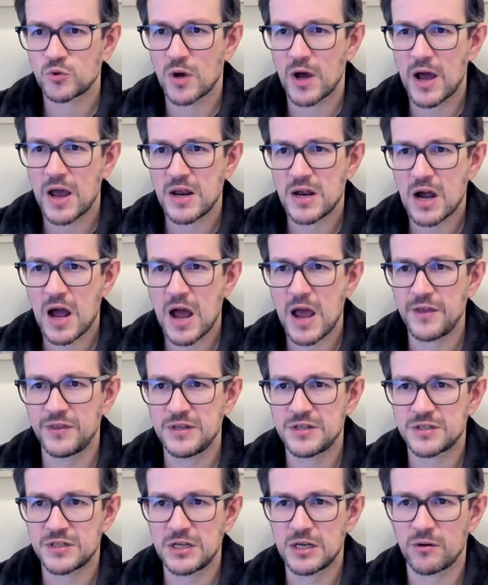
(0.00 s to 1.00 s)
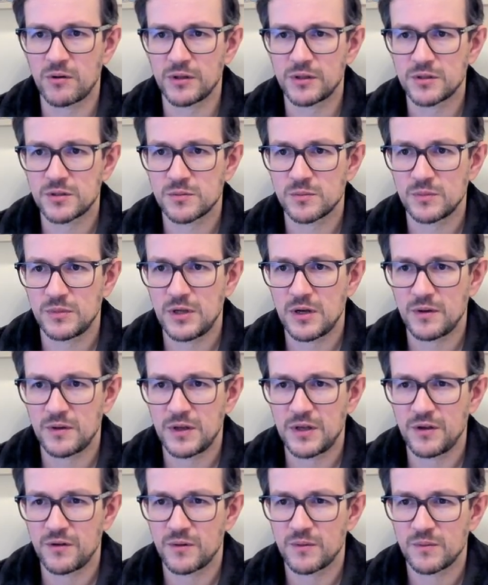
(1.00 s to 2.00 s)
I hide this secret. Yeah,
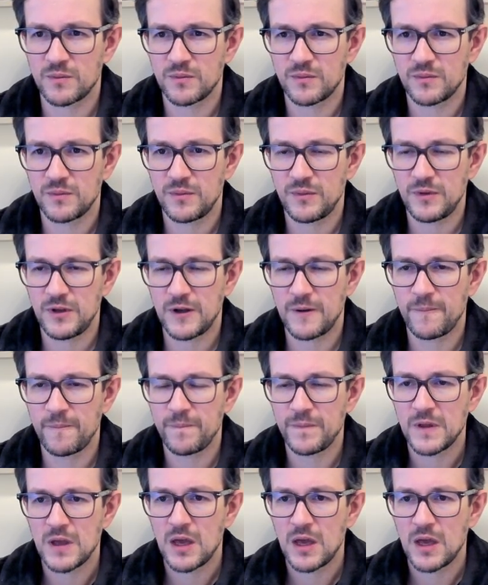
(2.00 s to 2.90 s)
here. Yeah.